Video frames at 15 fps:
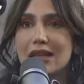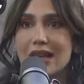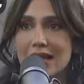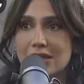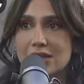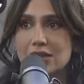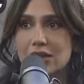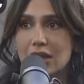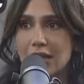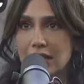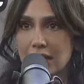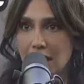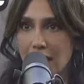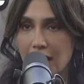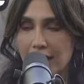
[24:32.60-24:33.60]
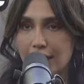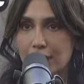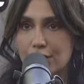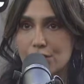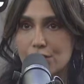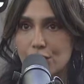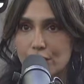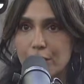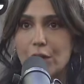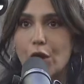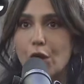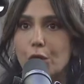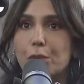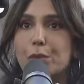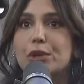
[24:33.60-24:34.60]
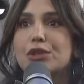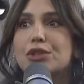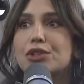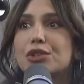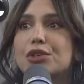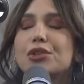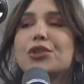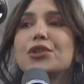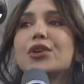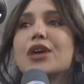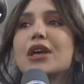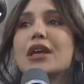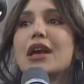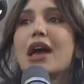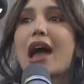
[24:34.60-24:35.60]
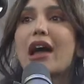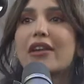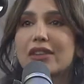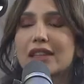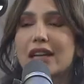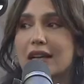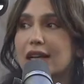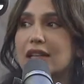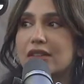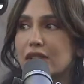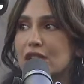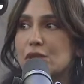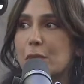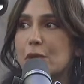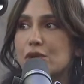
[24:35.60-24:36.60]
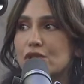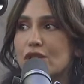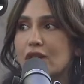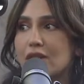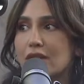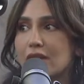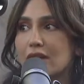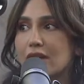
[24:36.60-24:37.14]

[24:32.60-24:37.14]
less inclined to be open to having that kind of exposure.